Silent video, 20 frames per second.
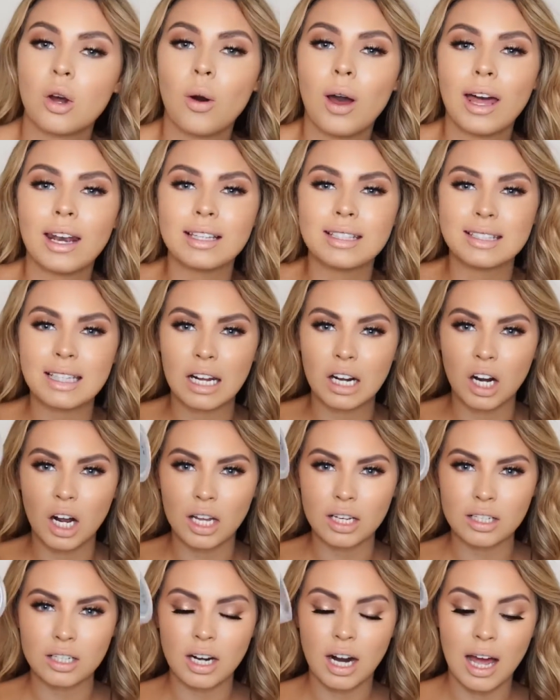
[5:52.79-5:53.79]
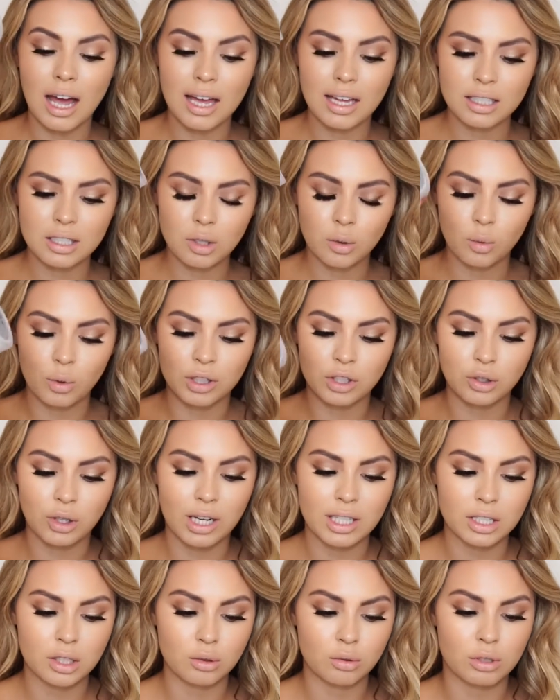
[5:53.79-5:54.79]
go ahead and set our under eyes with
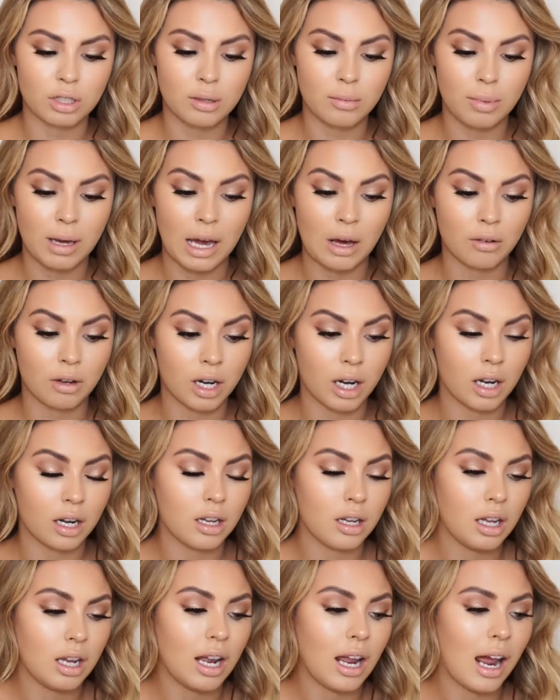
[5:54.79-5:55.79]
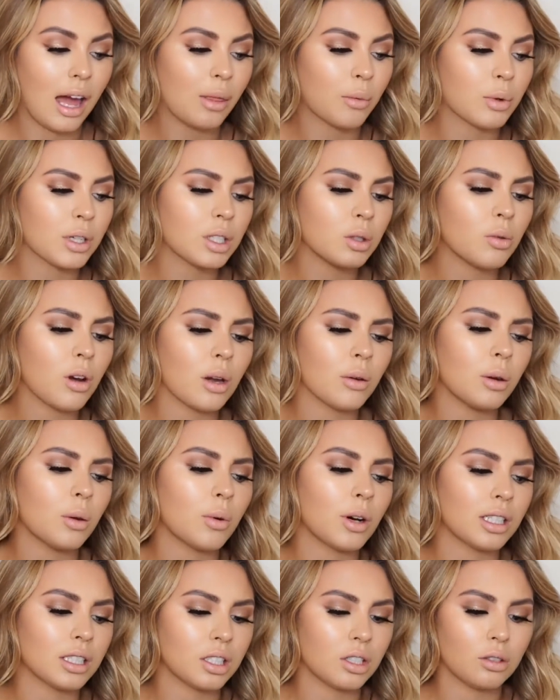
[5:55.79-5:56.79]
translucent powder. And the reason why we
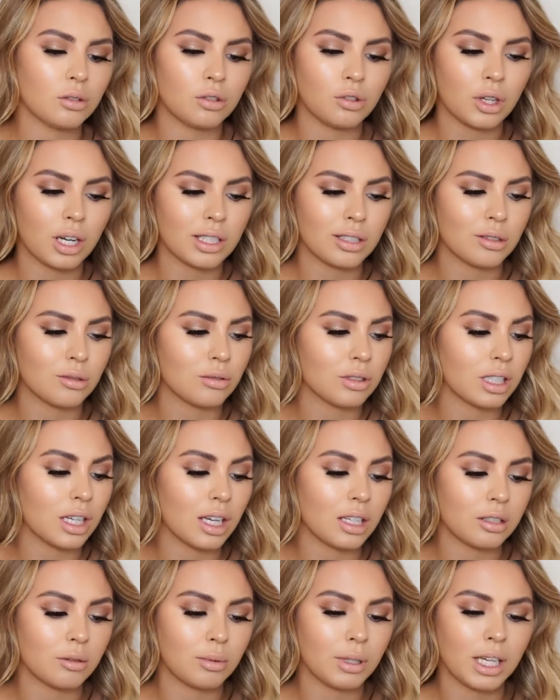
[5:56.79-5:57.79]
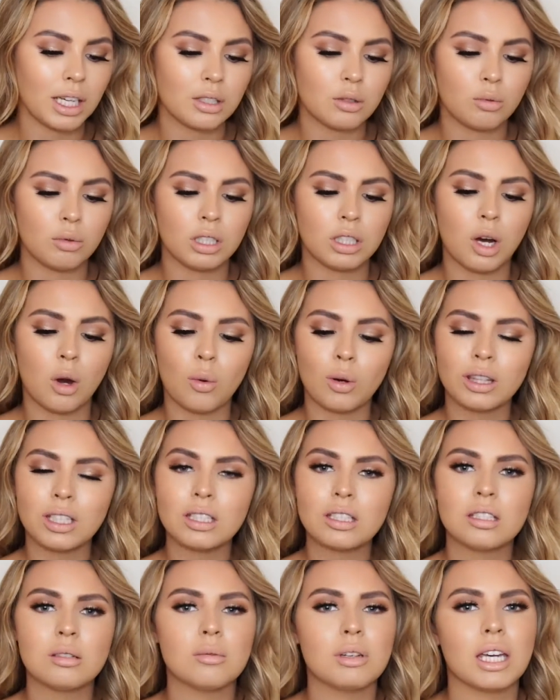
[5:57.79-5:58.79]
want to use translucent is because we don't want
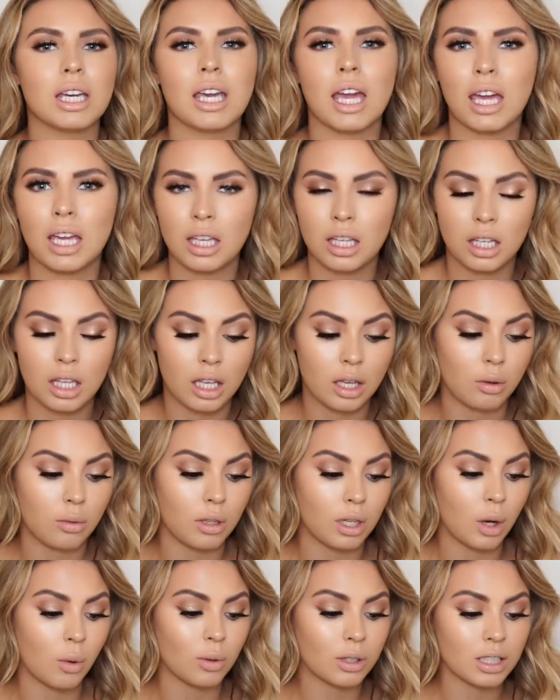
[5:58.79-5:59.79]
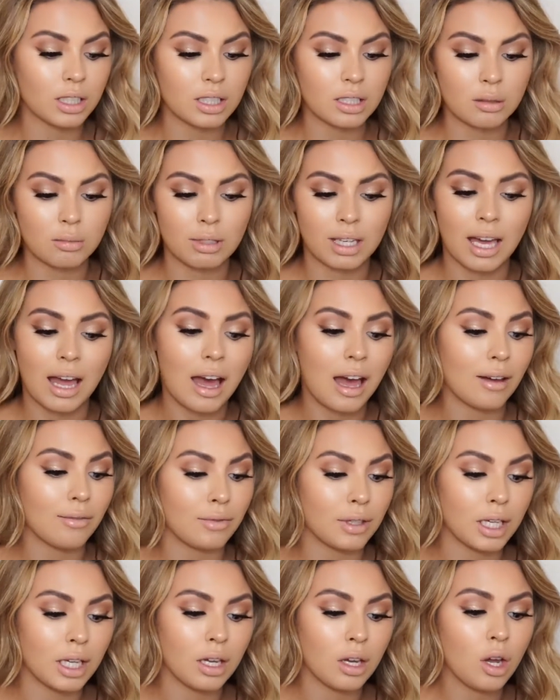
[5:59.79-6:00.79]
this to be cakey, we don't want this to be
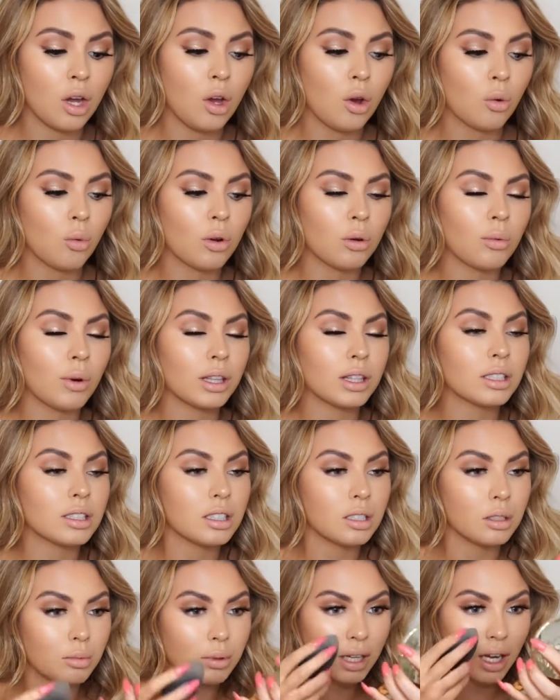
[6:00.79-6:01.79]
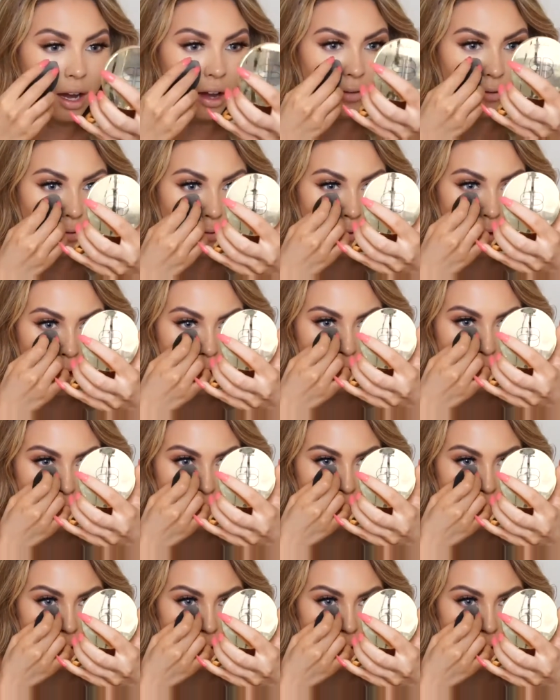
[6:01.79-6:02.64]
heavy. We want this to be a very